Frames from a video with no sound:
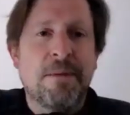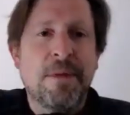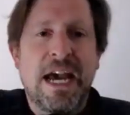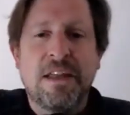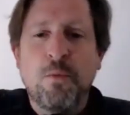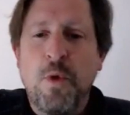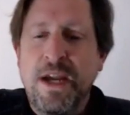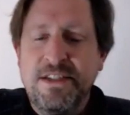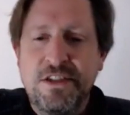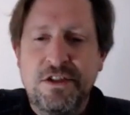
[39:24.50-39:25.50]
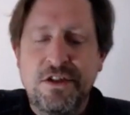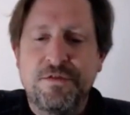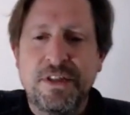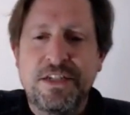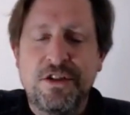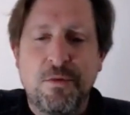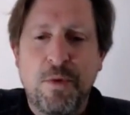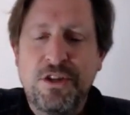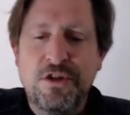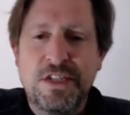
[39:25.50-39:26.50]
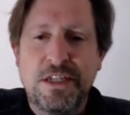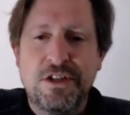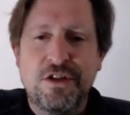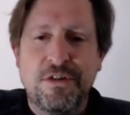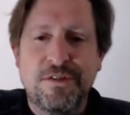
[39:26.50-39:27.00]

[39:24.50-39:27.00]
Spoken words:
Anne, where's the softly, where do you see the softly?